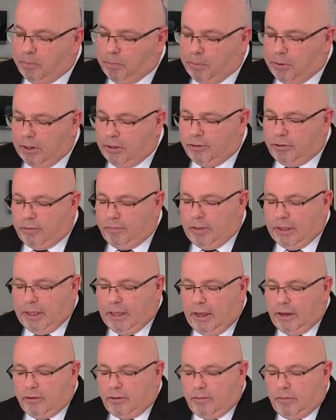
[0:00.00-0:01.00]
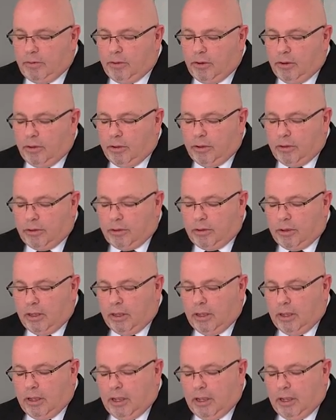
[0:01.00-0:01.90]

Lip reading: prince of the kings of the earth,